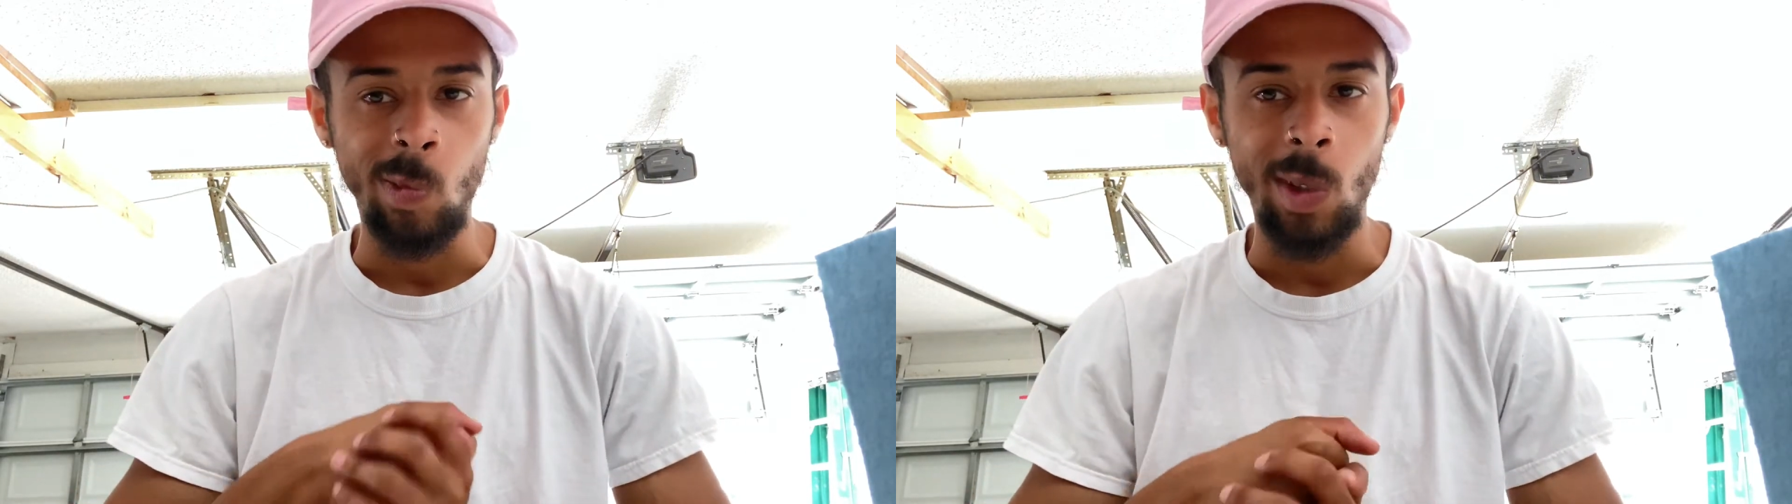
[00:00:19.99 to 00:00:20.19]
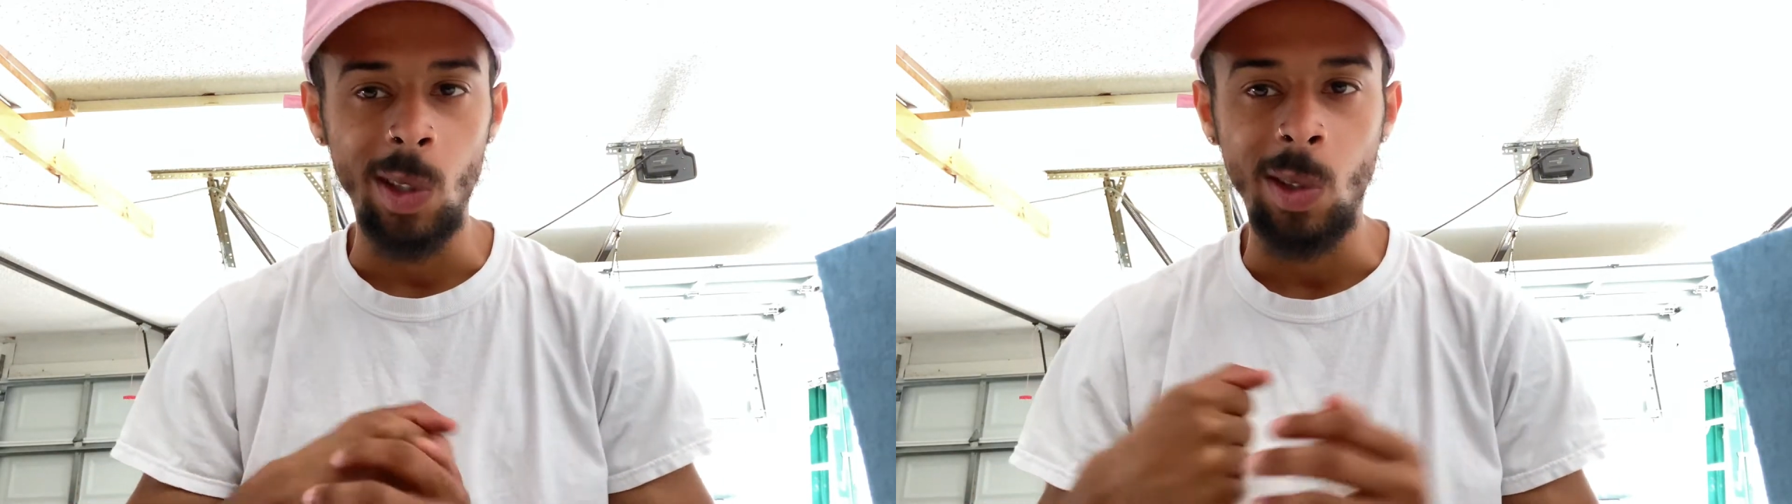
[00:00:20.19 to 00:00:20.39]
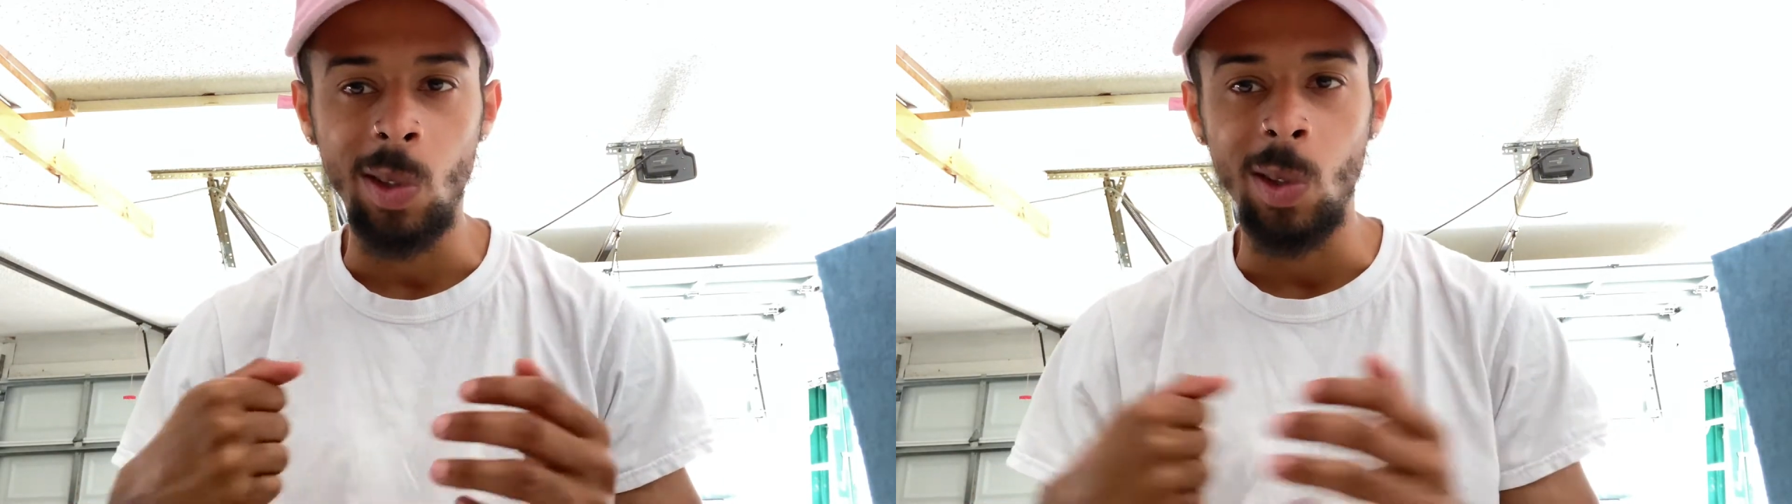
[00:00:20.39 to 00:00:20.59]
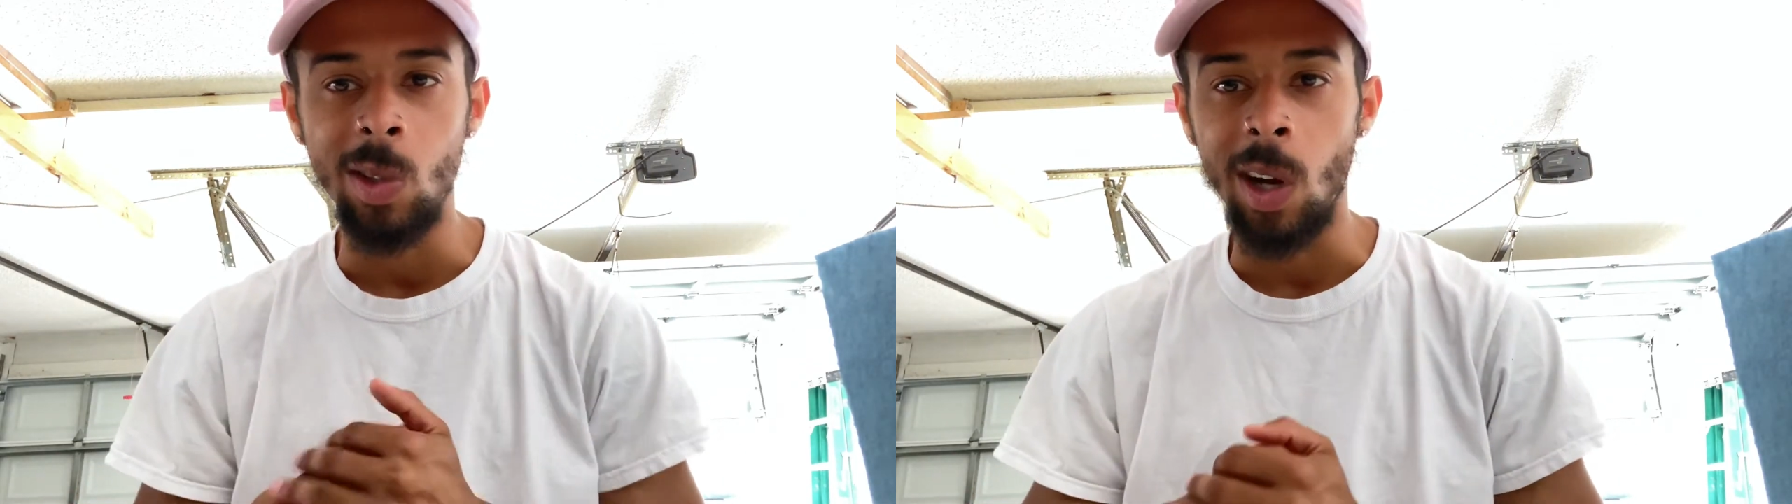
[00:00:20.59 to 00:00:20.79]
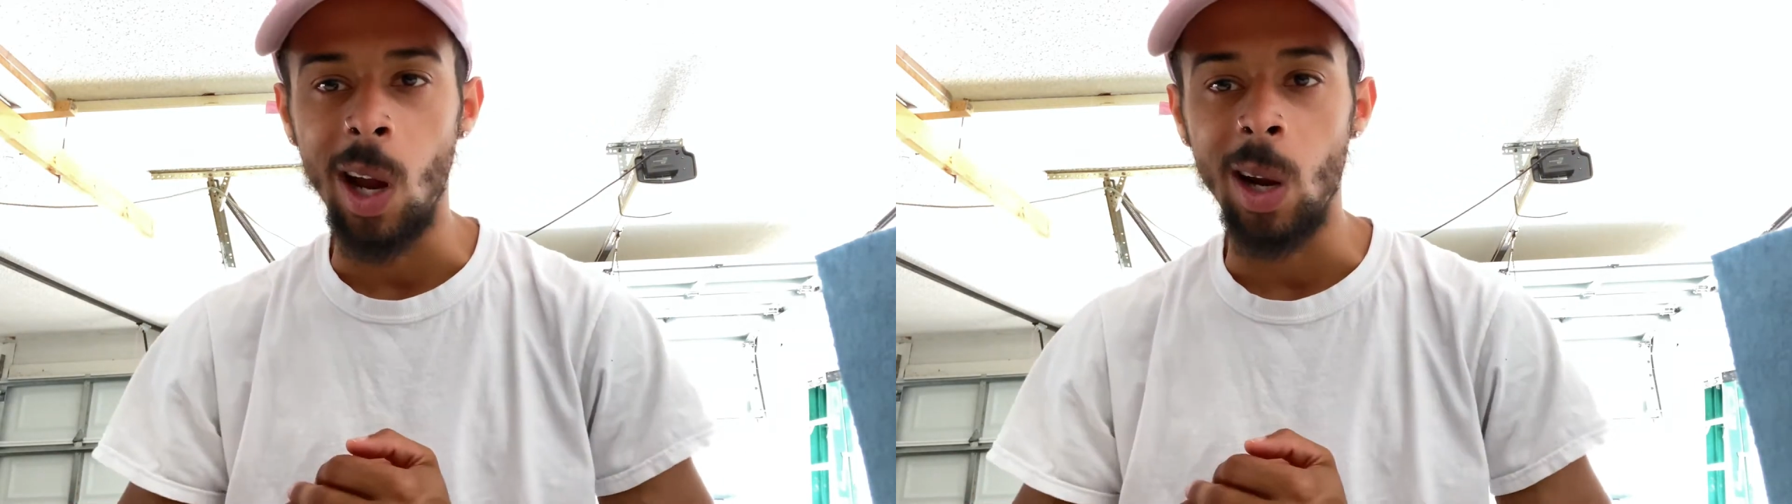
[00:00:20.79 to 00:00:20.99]
these shoes
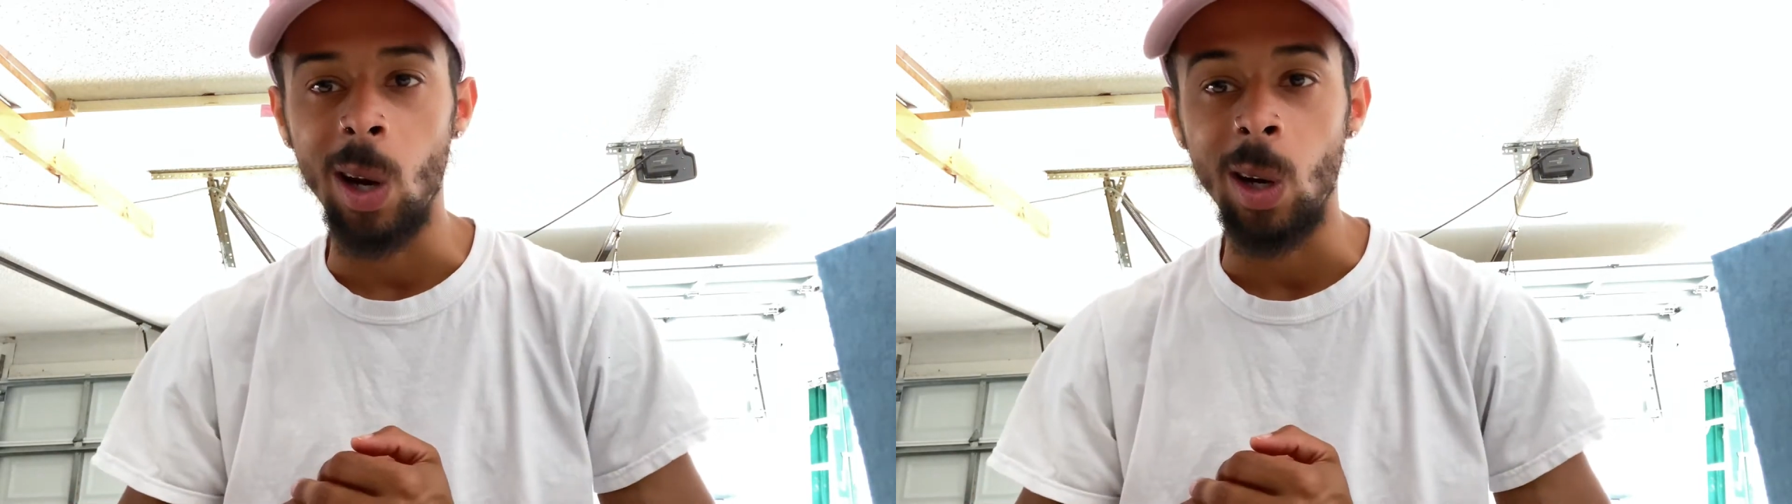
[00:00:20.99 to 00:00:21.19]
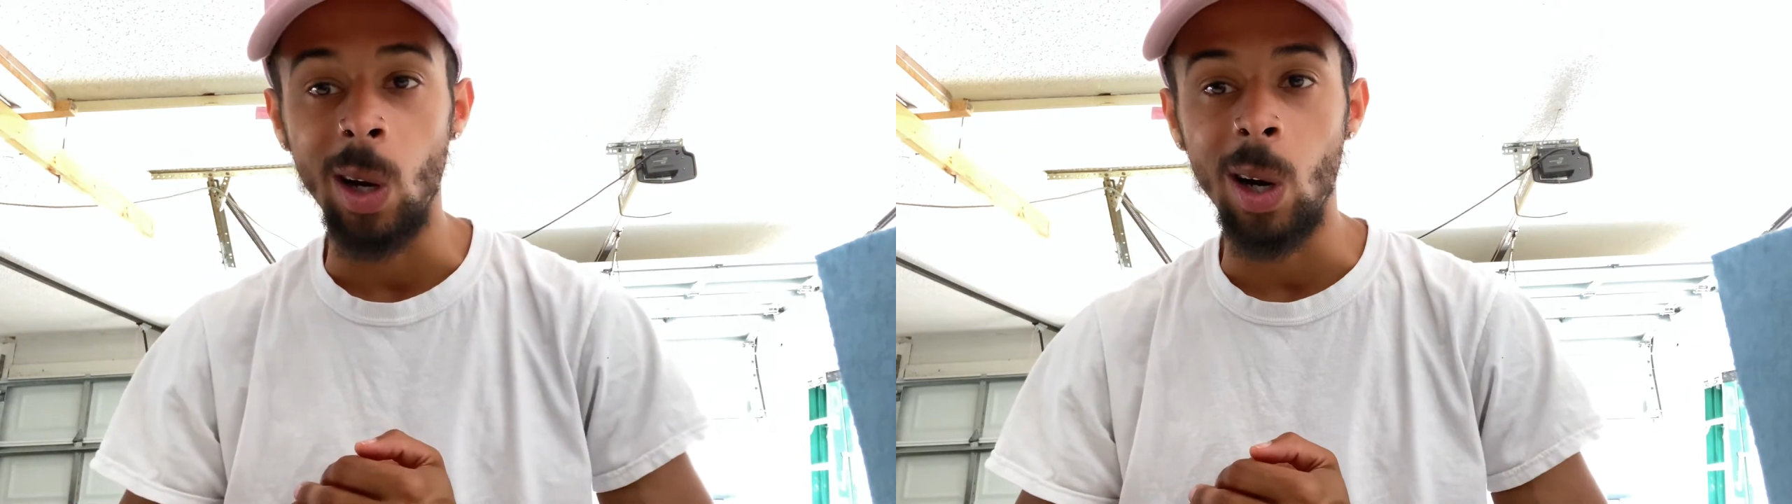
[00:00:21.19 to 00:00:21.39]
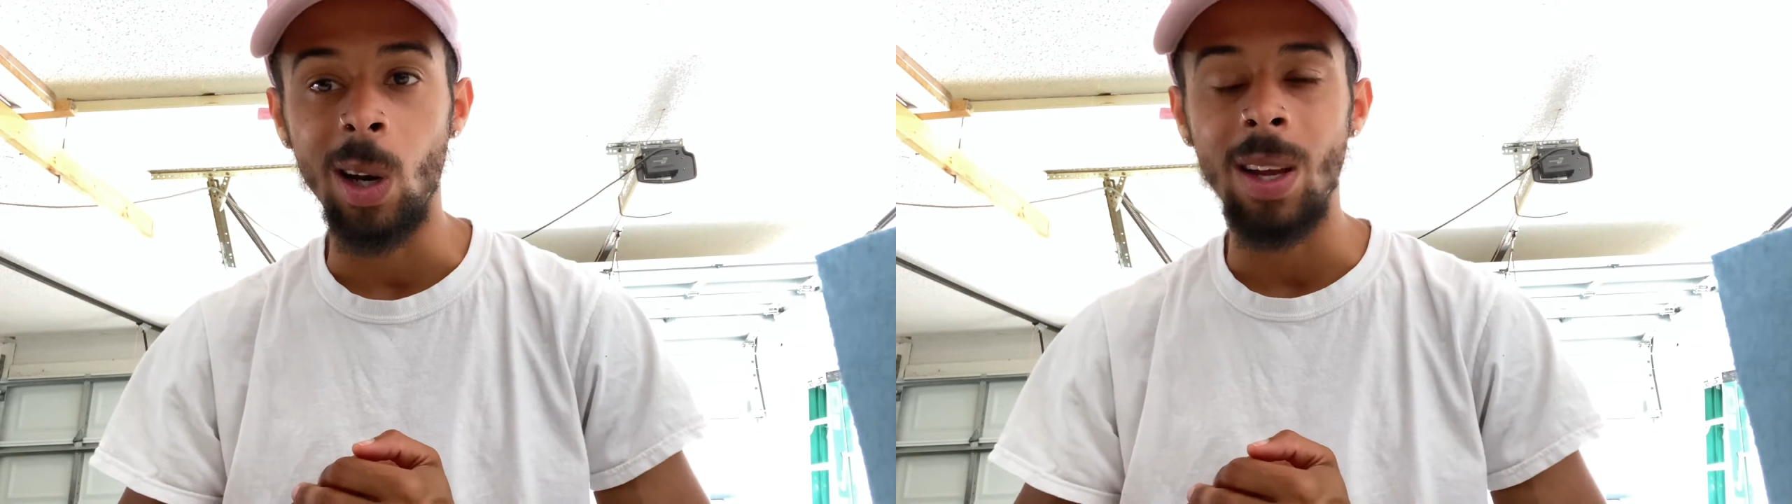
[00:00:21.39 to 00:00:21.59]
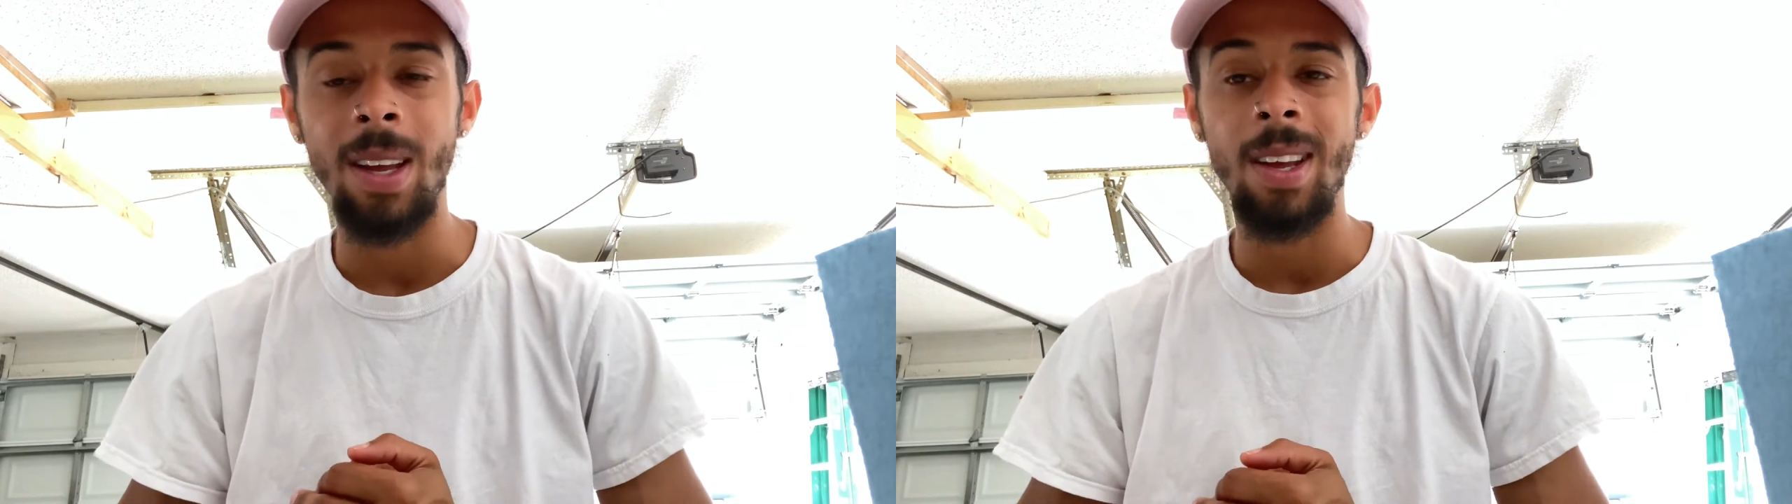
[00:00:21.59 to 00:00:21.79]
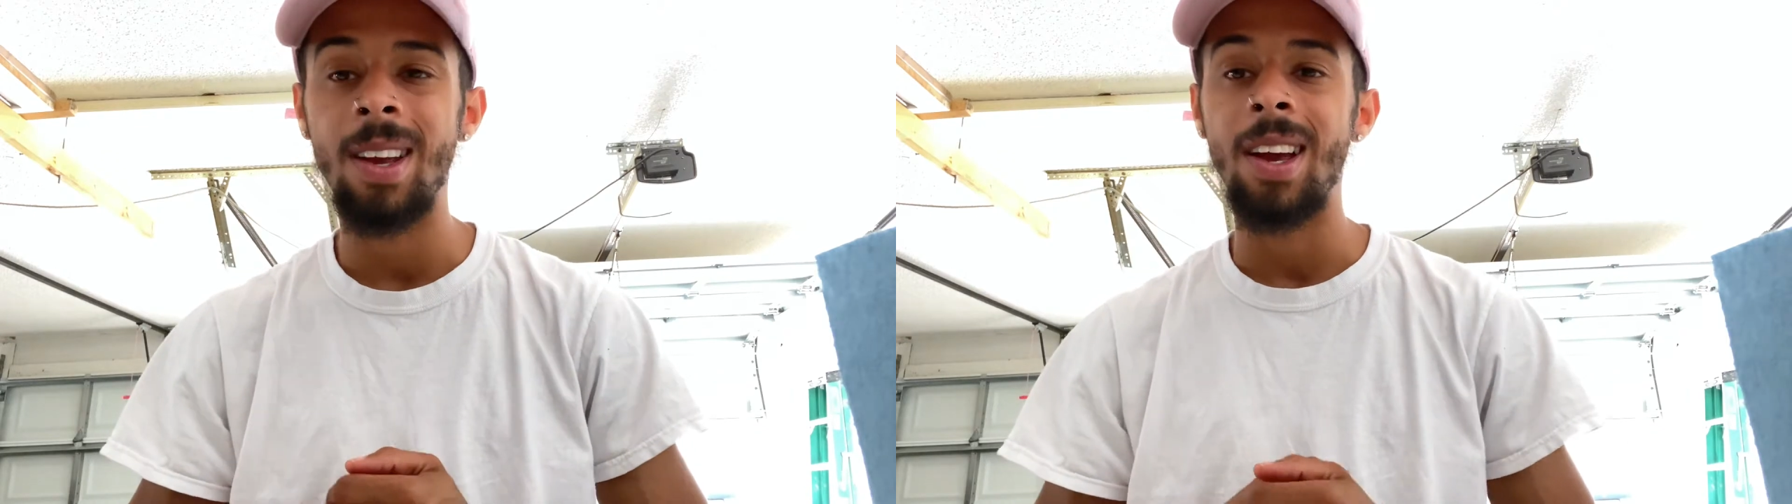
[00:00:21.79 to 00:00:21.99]
are kind of dirty,